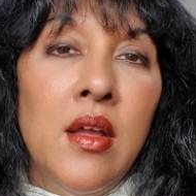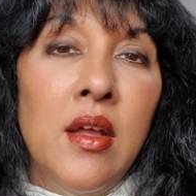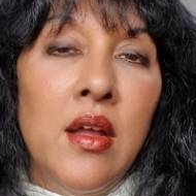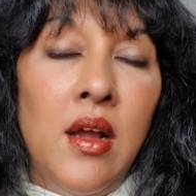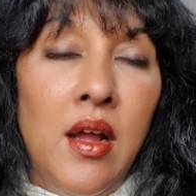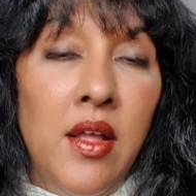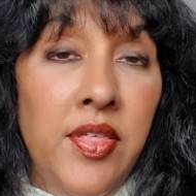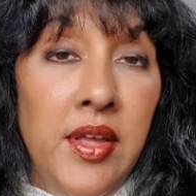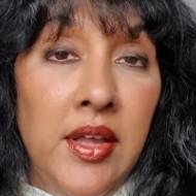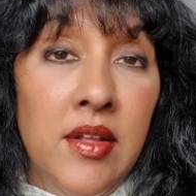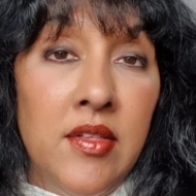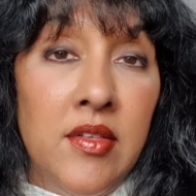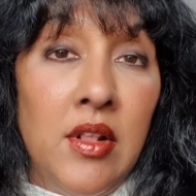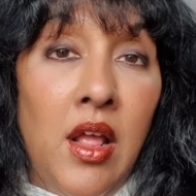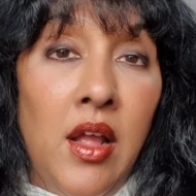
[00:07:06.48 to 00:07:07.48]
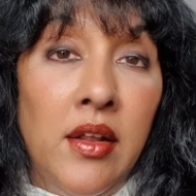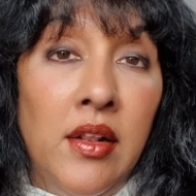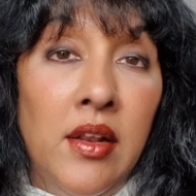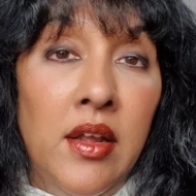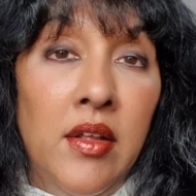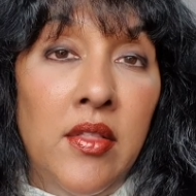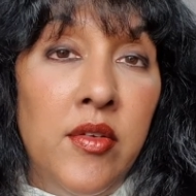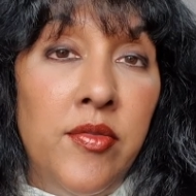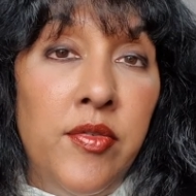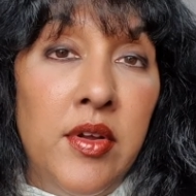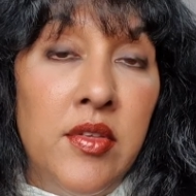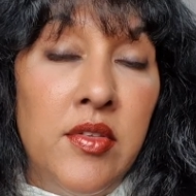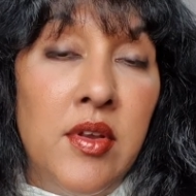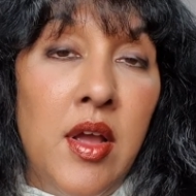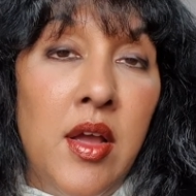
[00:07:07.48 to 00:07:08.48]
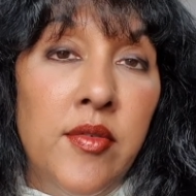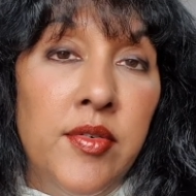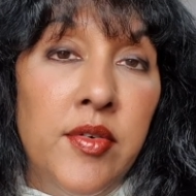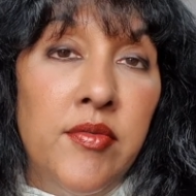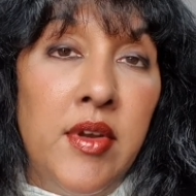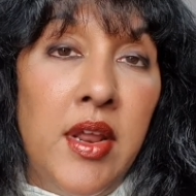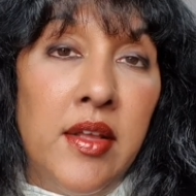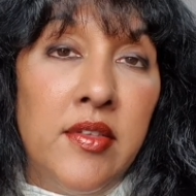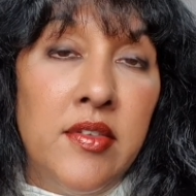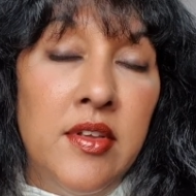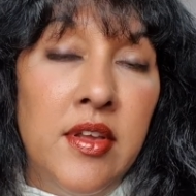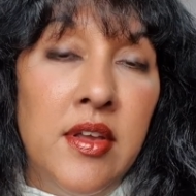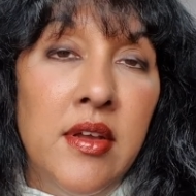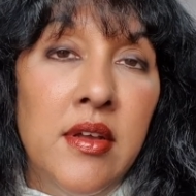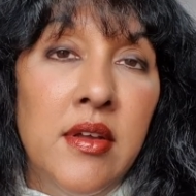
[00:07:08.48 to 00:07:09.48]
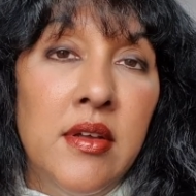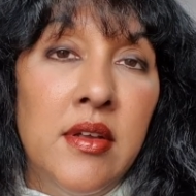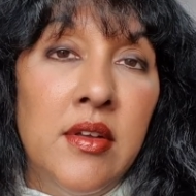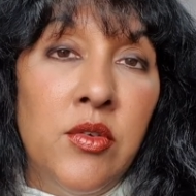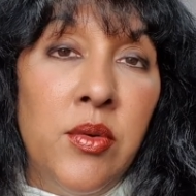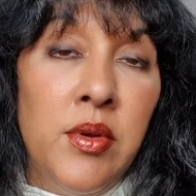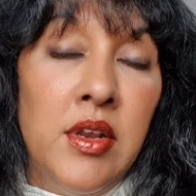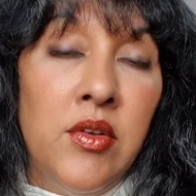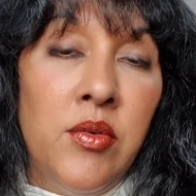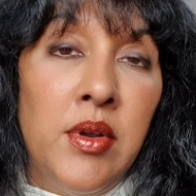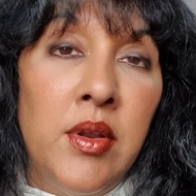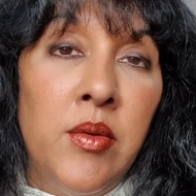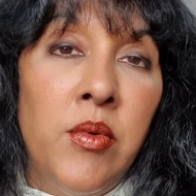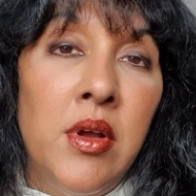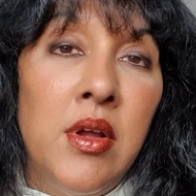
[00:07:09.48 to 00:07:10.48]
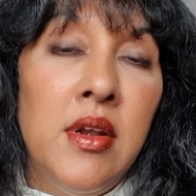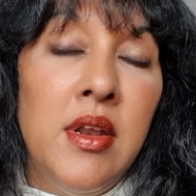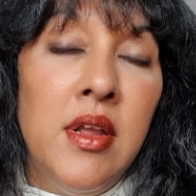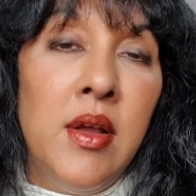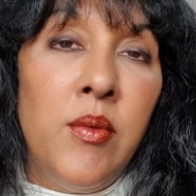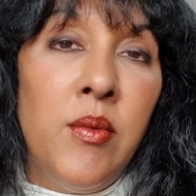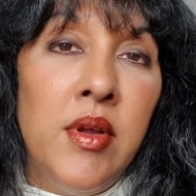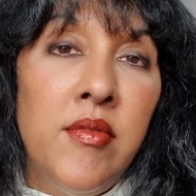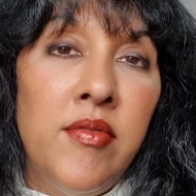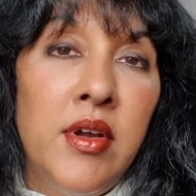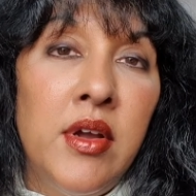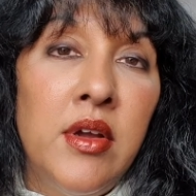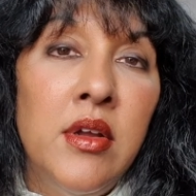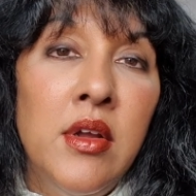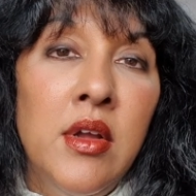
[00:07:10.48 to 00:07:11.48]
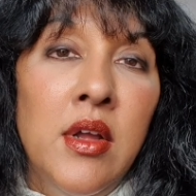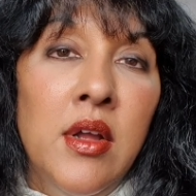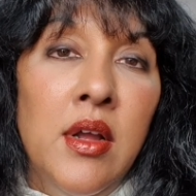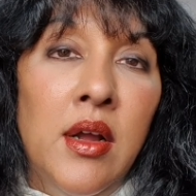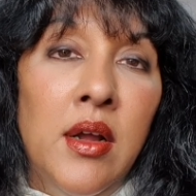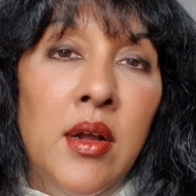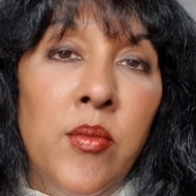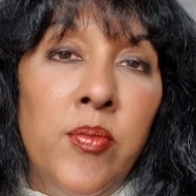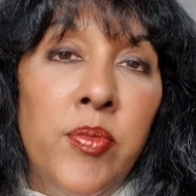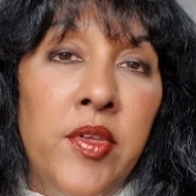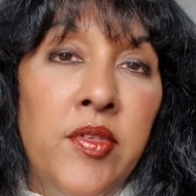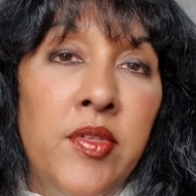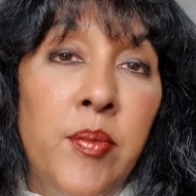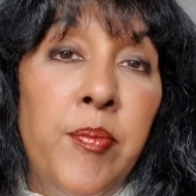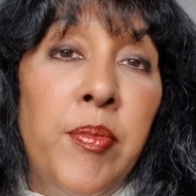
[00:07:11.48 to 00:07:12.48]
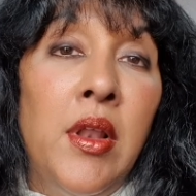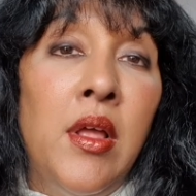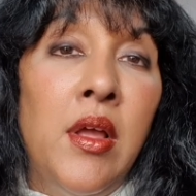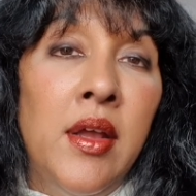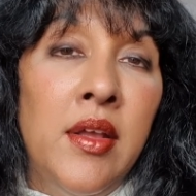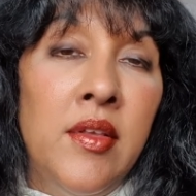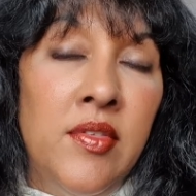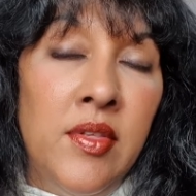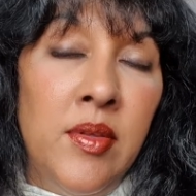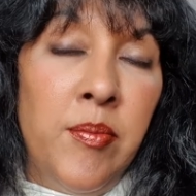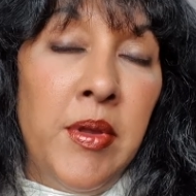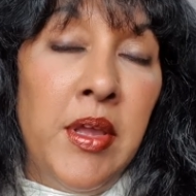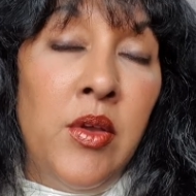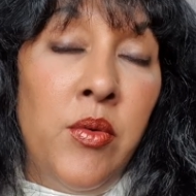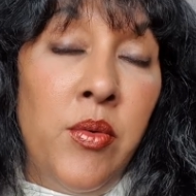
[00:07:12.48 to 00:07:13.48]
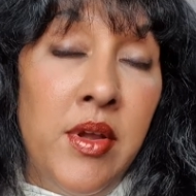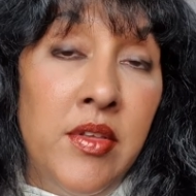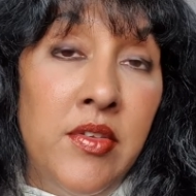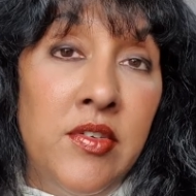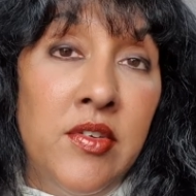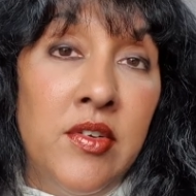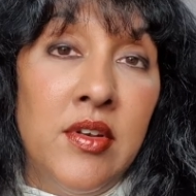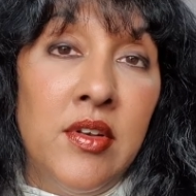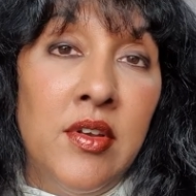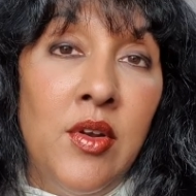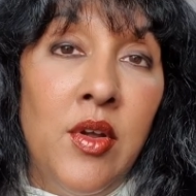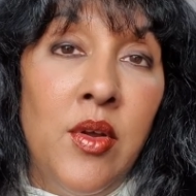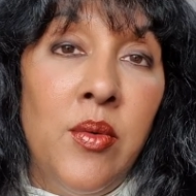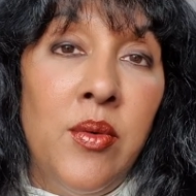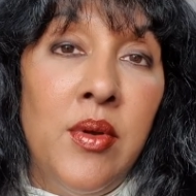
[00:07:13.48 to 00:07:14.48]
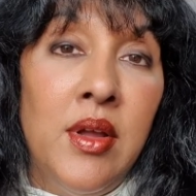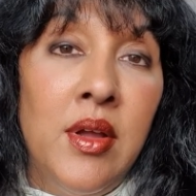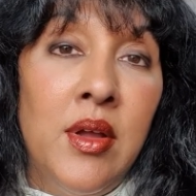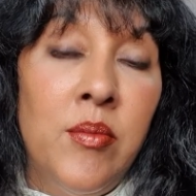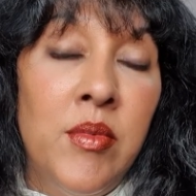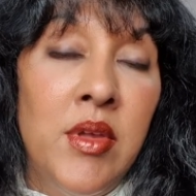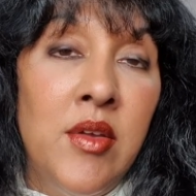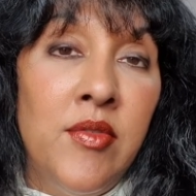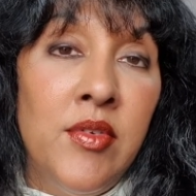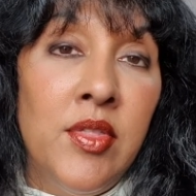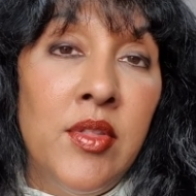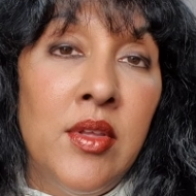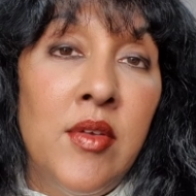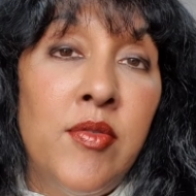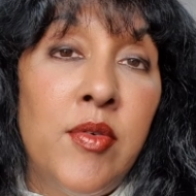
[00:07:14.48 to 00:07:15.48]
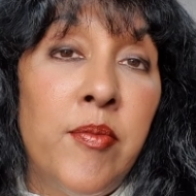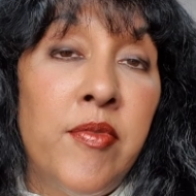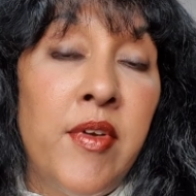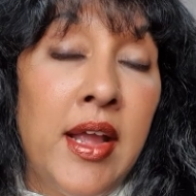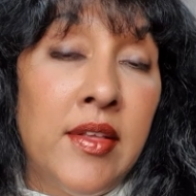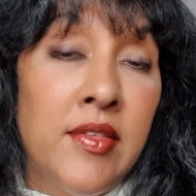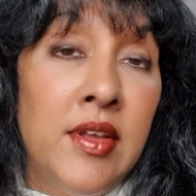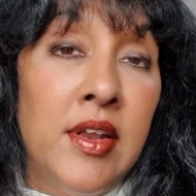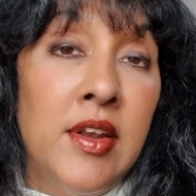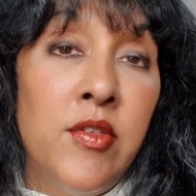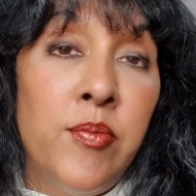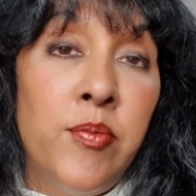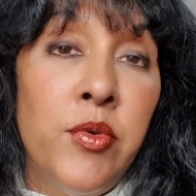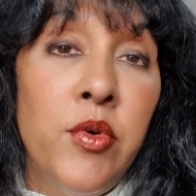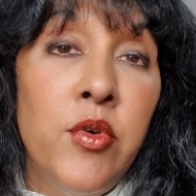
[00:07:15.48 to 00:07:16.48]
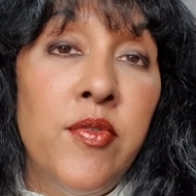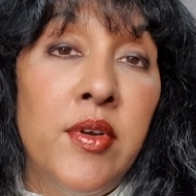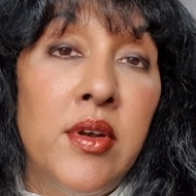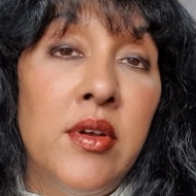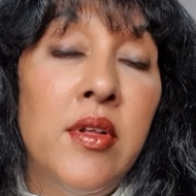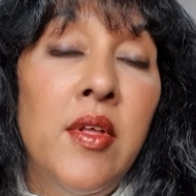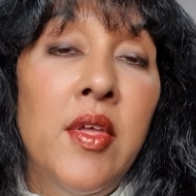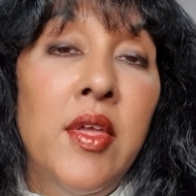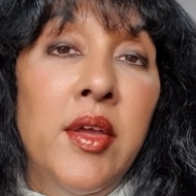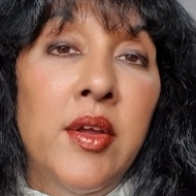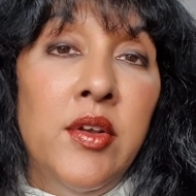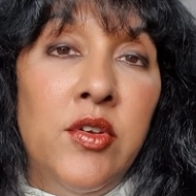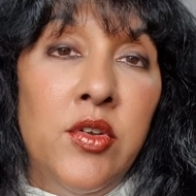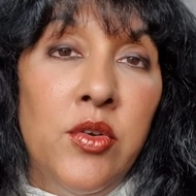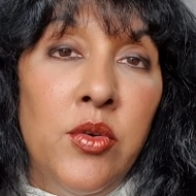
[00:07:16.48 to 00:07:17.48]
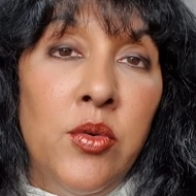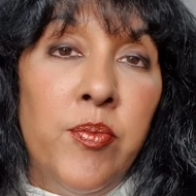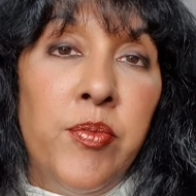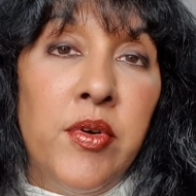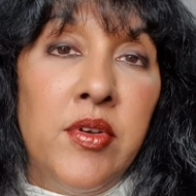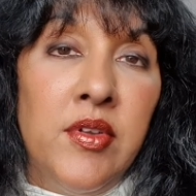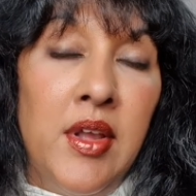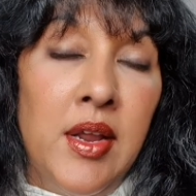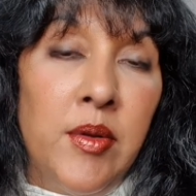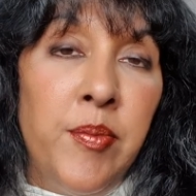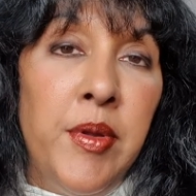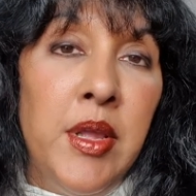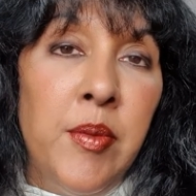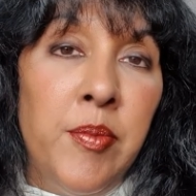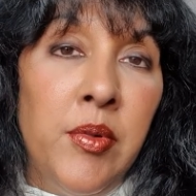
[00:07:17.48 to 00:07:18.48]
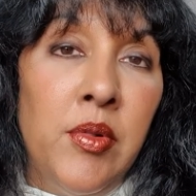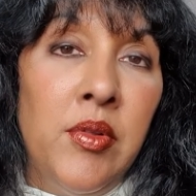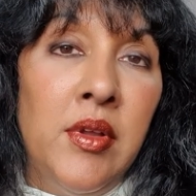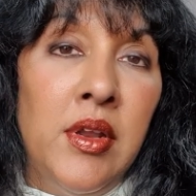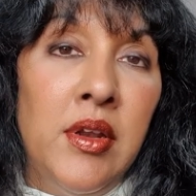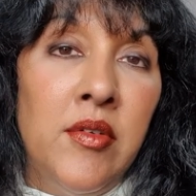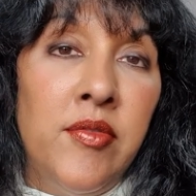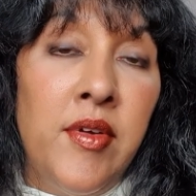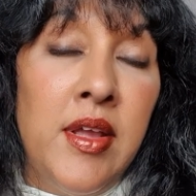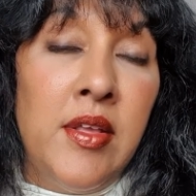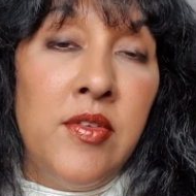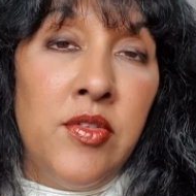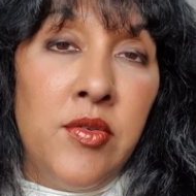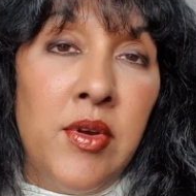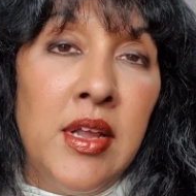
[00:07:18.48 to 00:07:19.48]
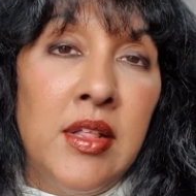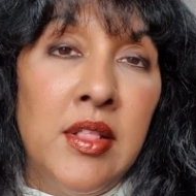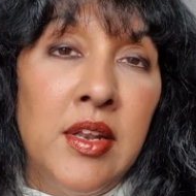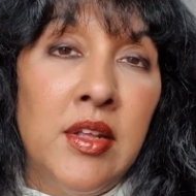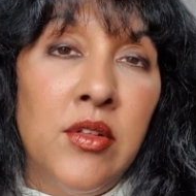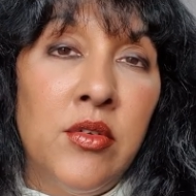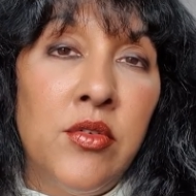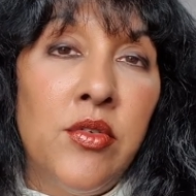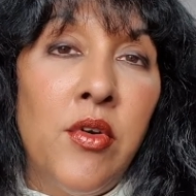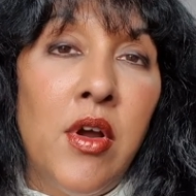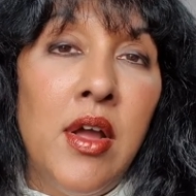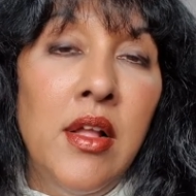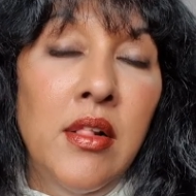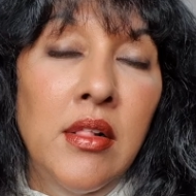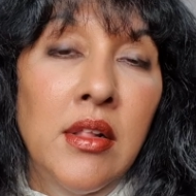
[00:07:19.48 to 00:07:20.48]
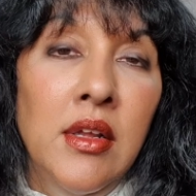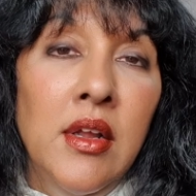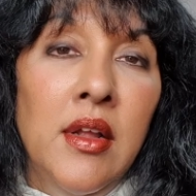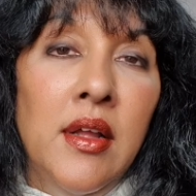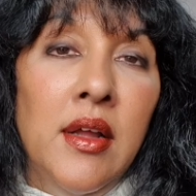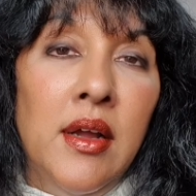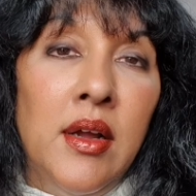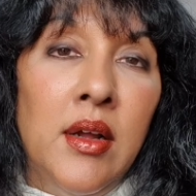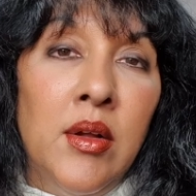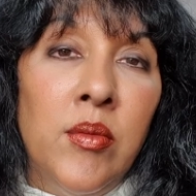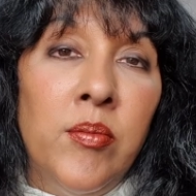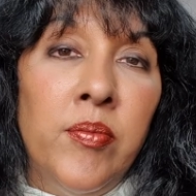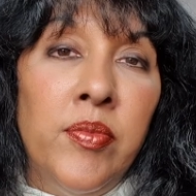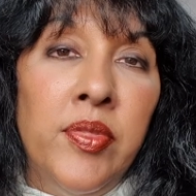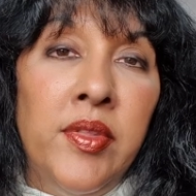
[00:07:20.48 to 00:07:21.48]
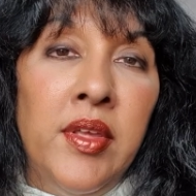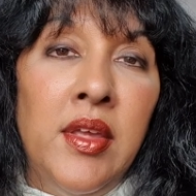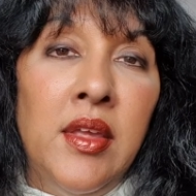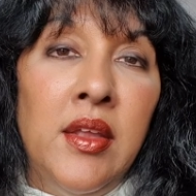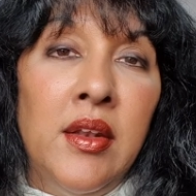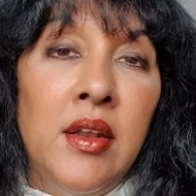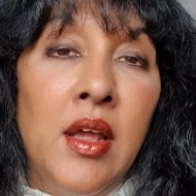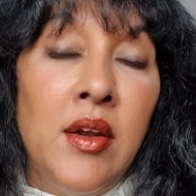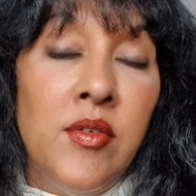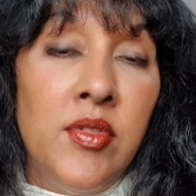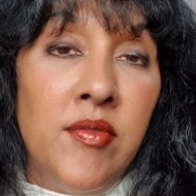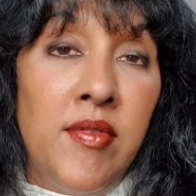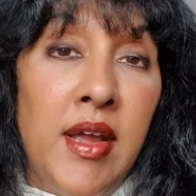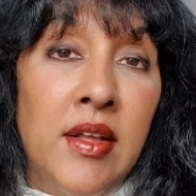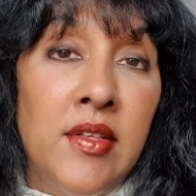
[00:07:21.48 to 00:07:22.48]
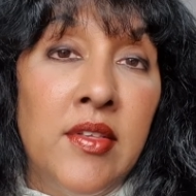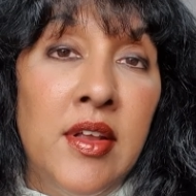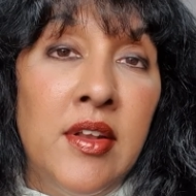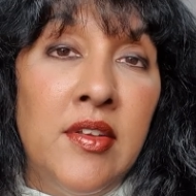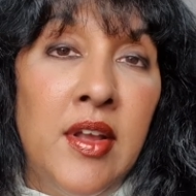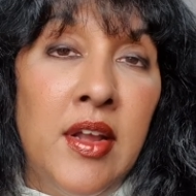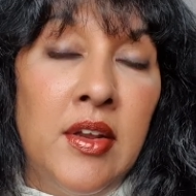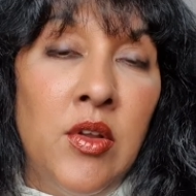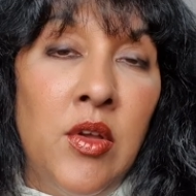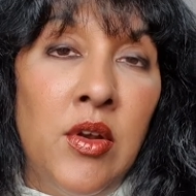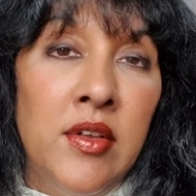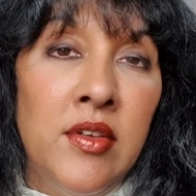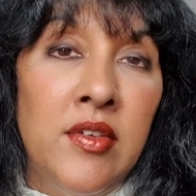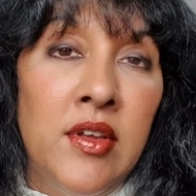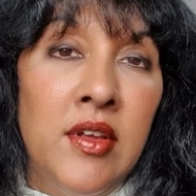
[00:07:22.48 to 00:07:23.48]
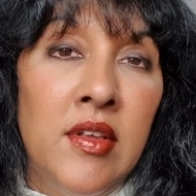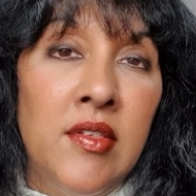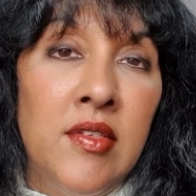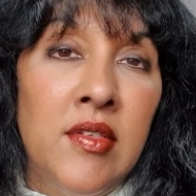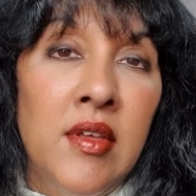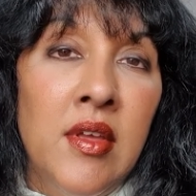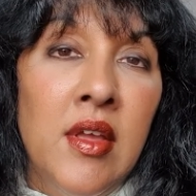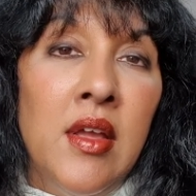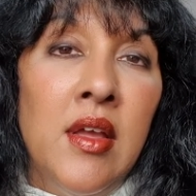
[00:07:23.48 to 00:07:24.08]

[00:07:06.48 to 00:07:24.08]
I think it's likely in the first half of next year, in 2021. However, the supply is the big question. You know, even if a vaccine is proven to protect people in a phase three clinical trial, none of the vaccine technologies